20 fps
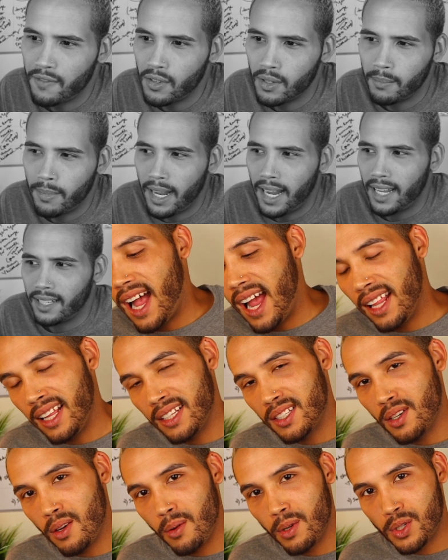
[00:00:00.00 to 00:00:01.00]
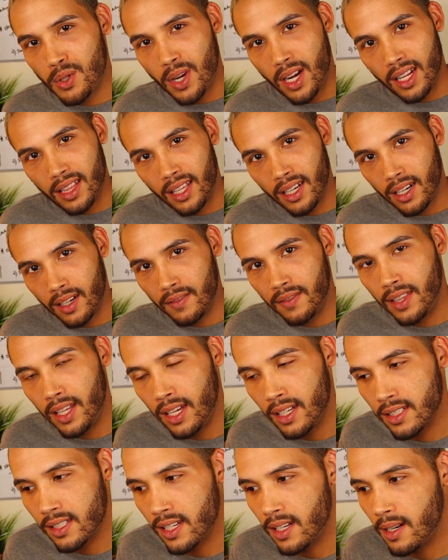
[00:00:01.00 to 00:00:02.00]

feel bad i like to always try to think of things